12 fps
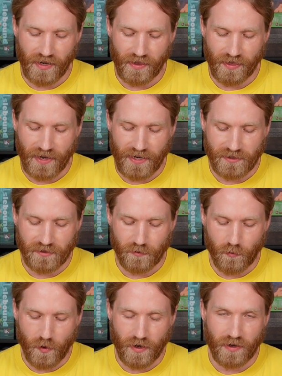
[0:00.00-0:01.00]
that's
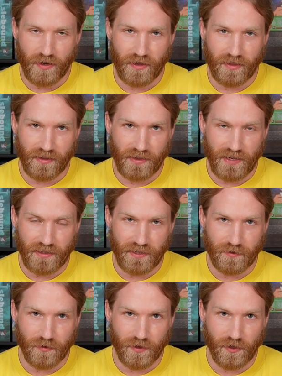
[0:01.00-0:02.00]
where I think that
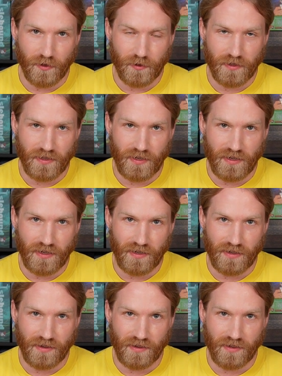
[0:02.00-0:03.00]
difficulty
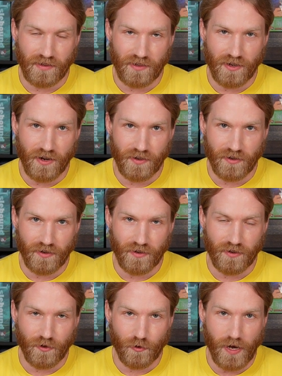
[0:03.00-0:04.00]
in the
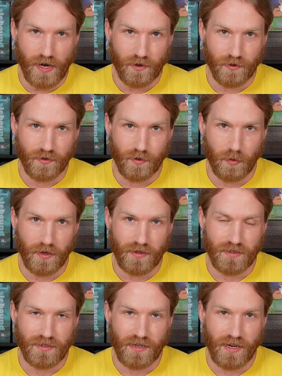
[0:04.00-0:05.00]
younger crowd to play
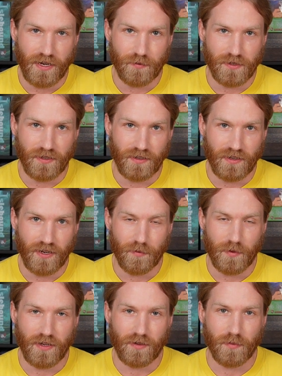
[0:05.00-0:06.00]
this game is going to come
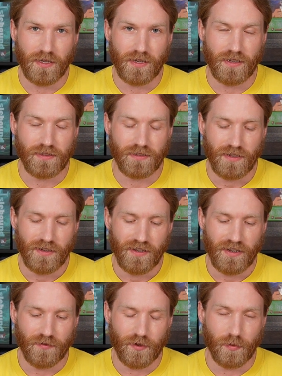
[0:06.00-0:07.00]
in, because
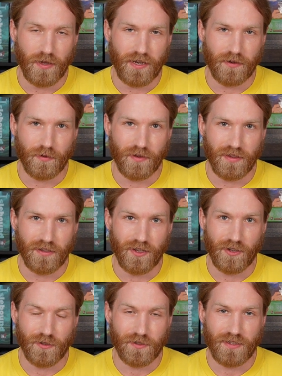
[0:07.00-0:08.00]
if you're playing with
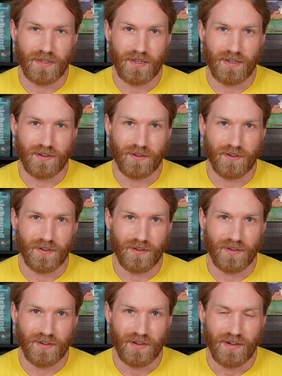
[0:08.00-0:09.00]
adults that
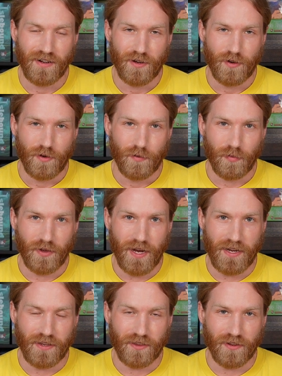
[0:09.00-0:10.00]
are
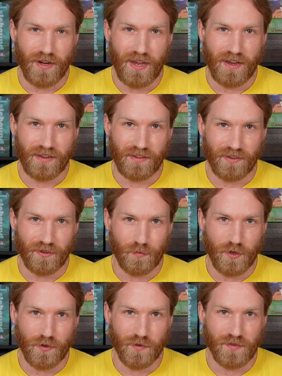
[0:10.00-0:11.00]
planning their
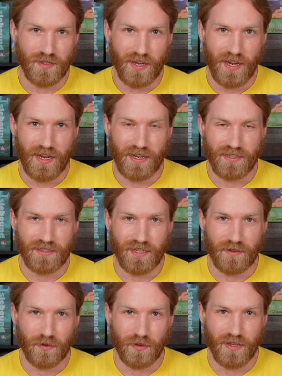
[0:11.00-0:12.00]
moves ahead,
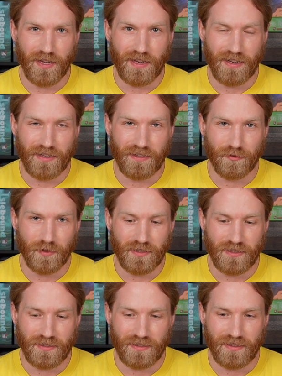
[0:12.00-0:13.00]
several ahead, which
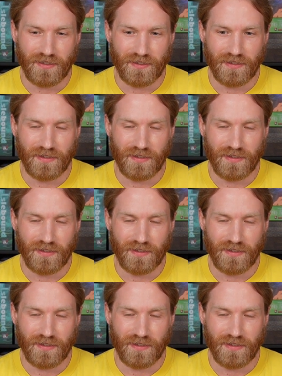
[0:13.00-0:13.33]
is